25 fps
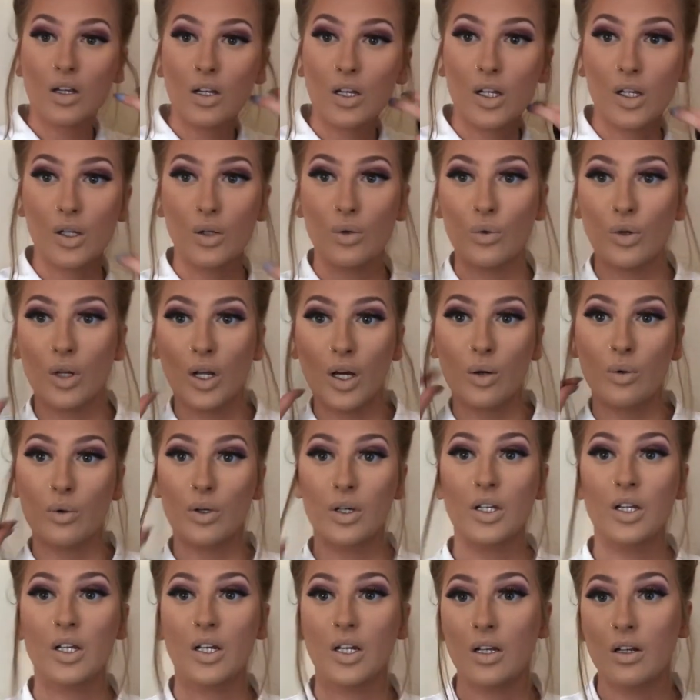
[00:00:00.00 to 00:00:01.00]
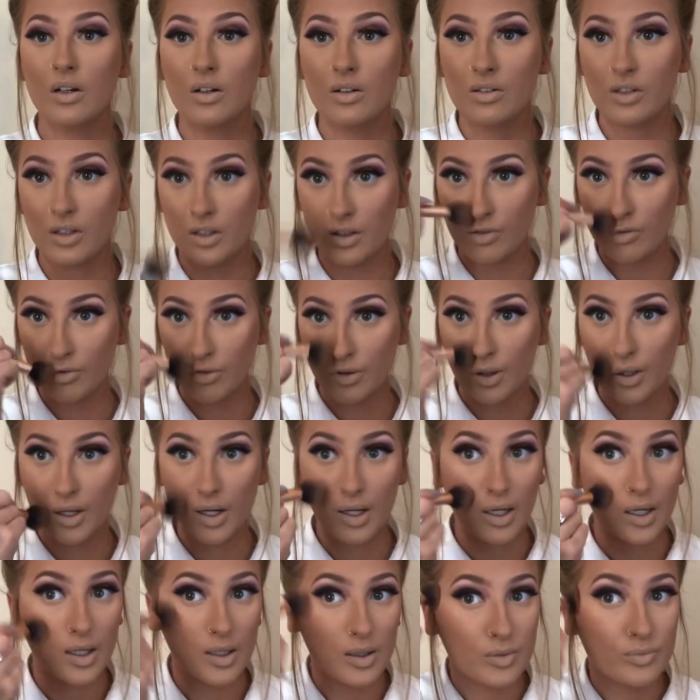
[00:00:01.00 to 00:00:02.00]
you do not want your ears a different
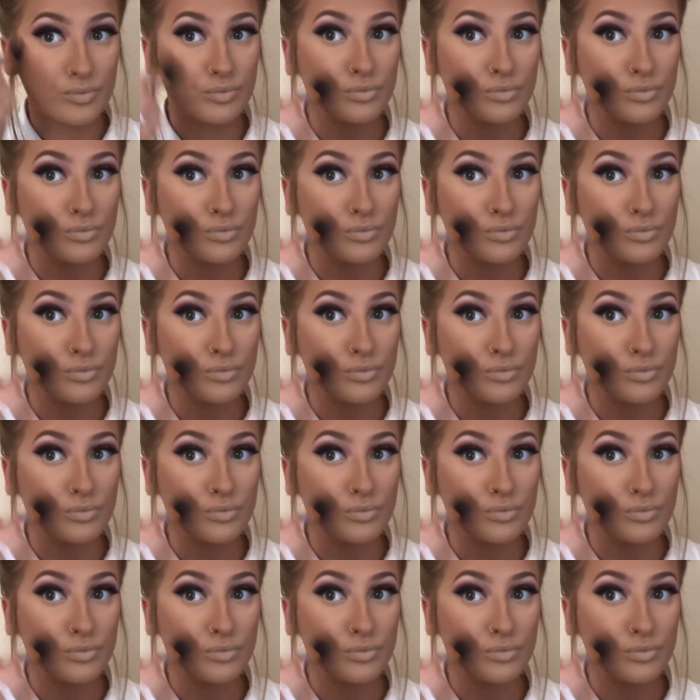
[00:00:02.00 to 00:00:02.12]
colour